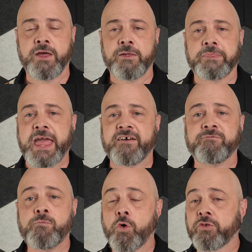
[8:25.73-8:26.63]
They have
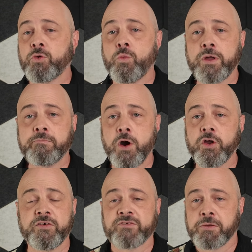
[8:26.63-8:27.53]
more than one
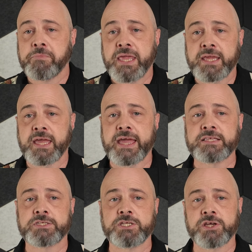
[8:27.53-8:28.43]
motive competing against
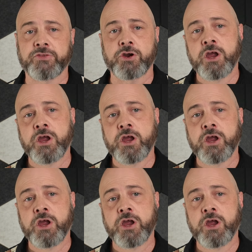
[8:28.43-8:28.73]
each other.